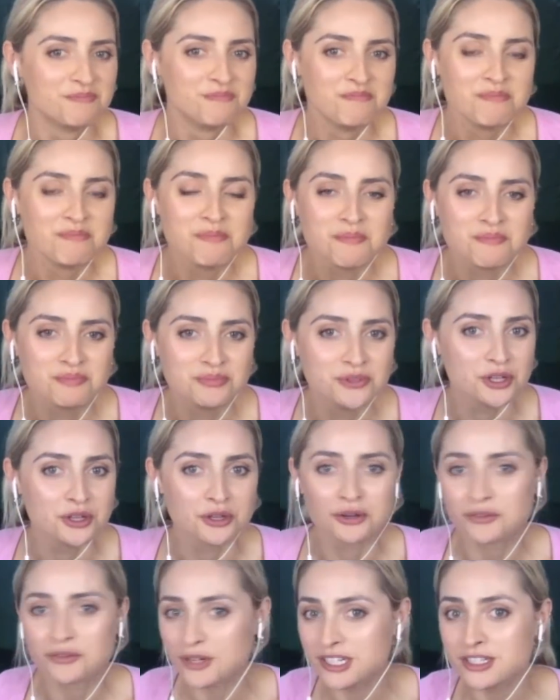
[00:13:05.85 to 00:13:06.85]
neither
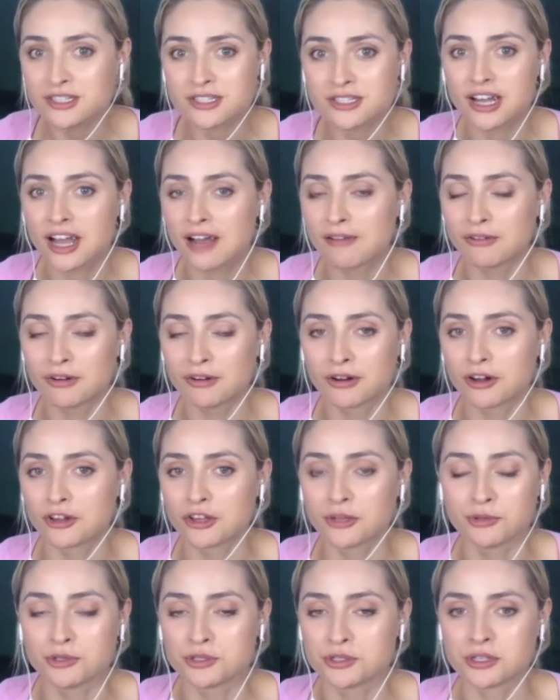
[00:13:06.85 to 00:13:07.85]
of us ever are in the
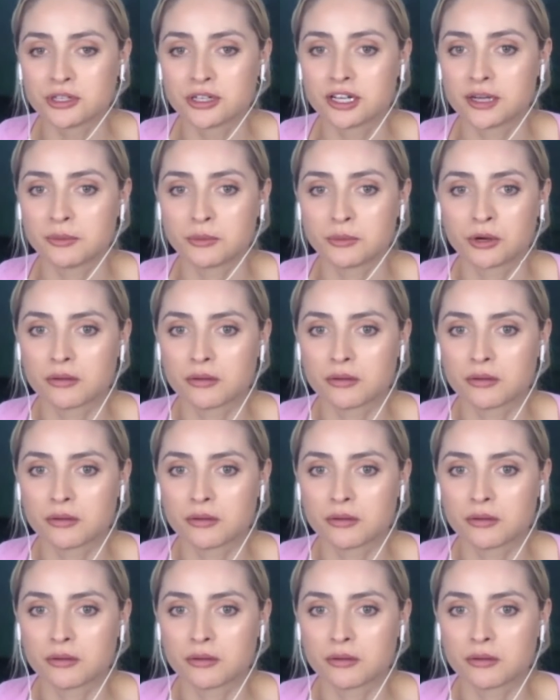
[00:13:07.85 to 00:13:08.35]
mood to cook anymore.